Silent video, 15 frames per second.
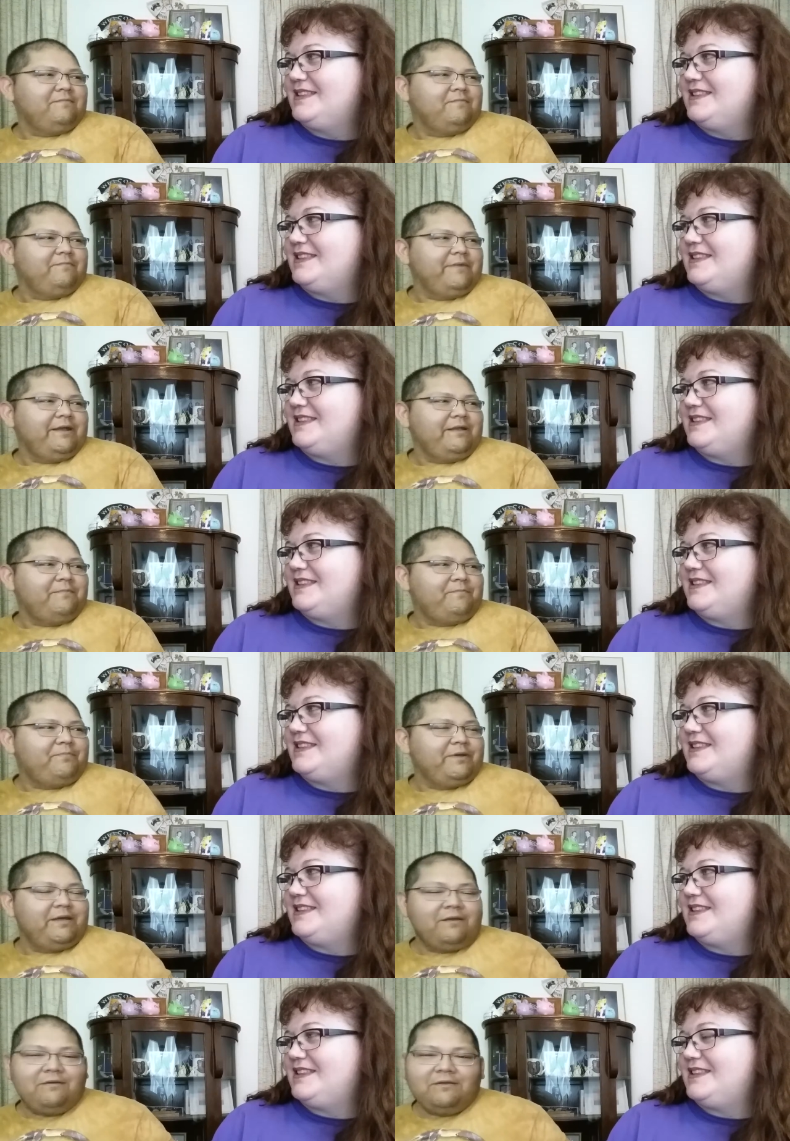Speaker 1: made it
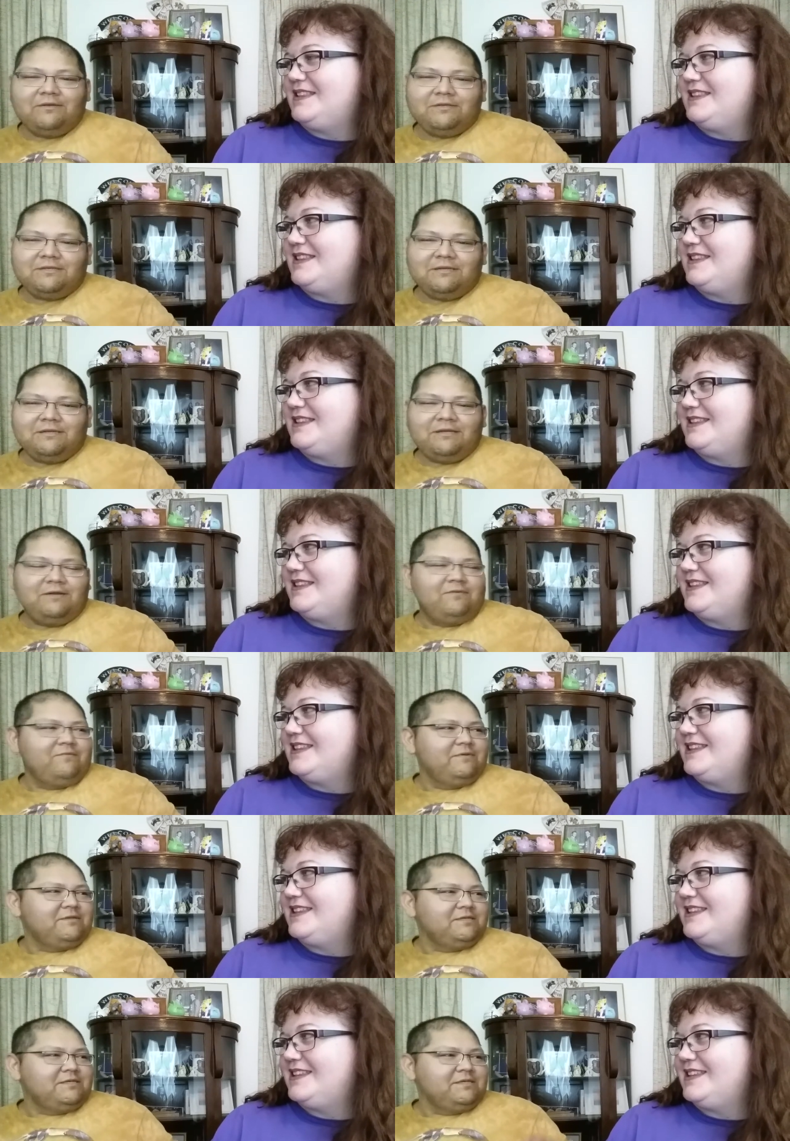big using you know
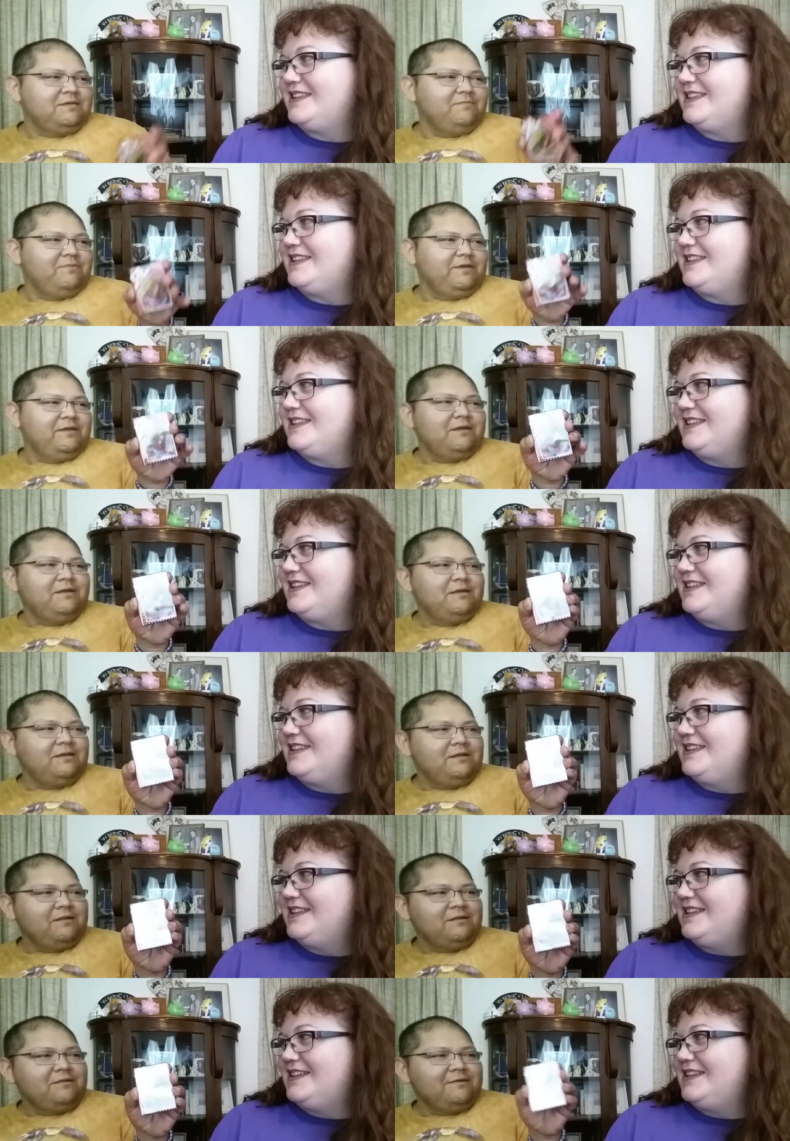with the CB
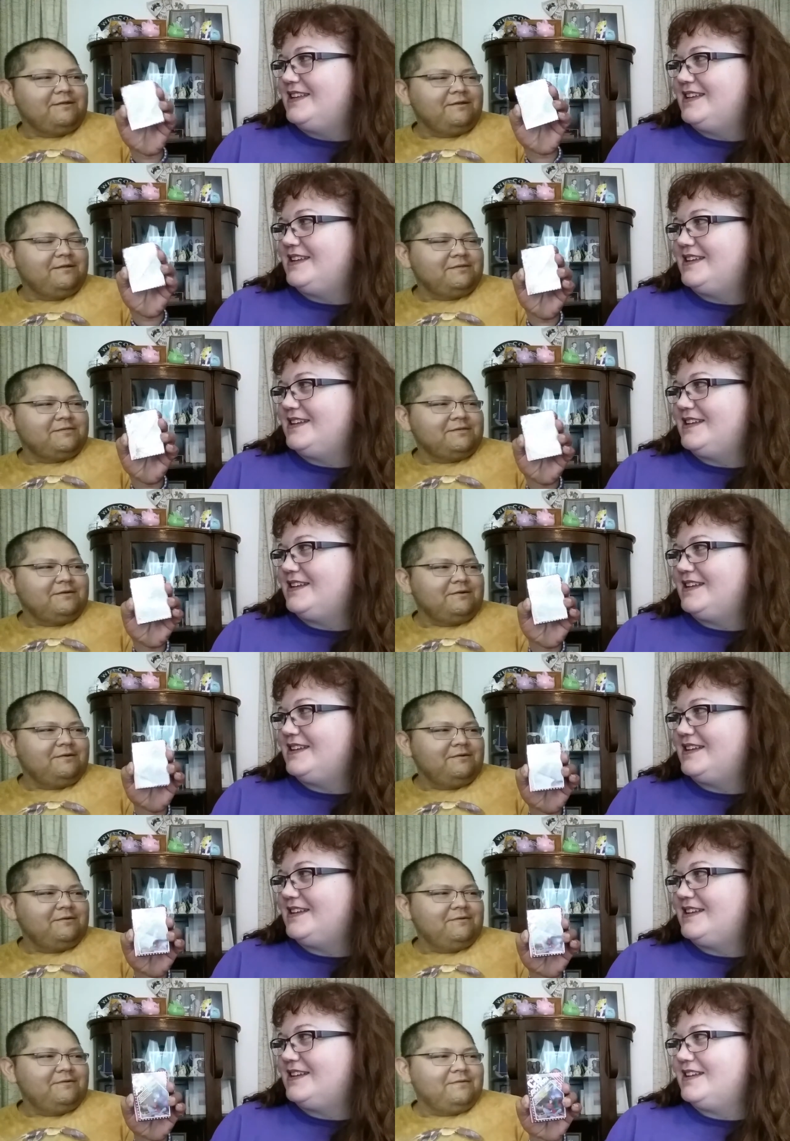in the in the
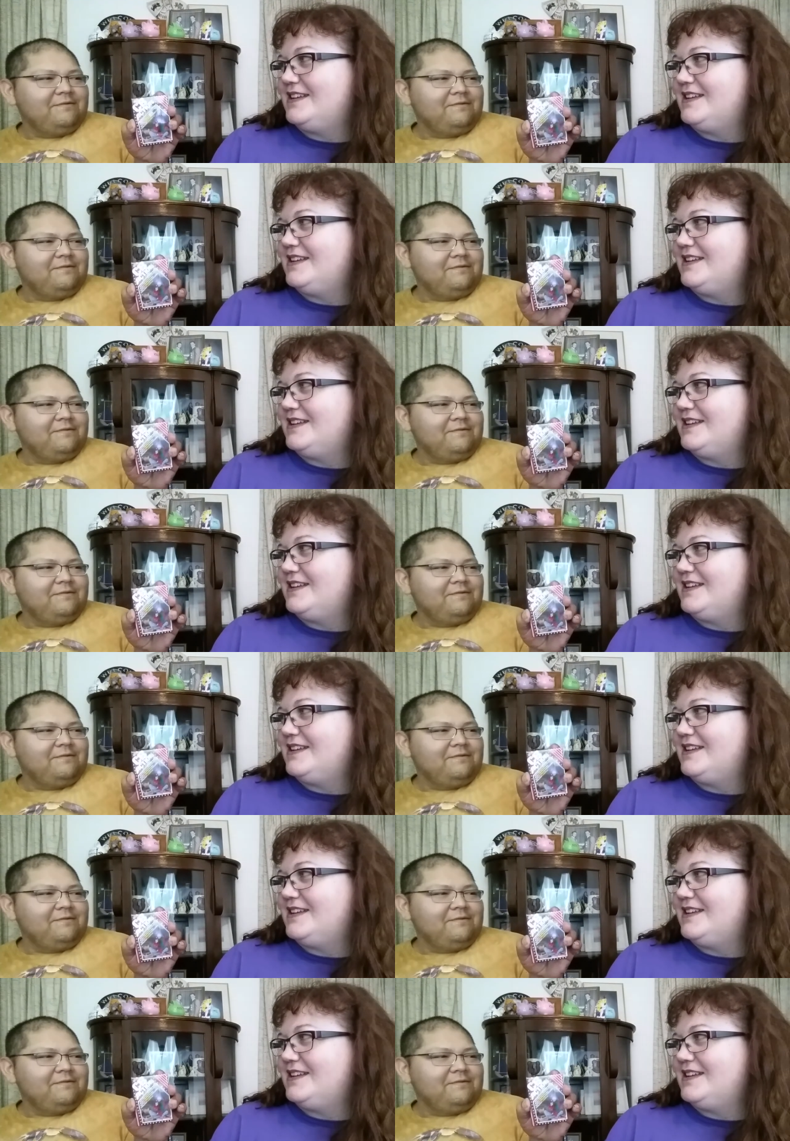song?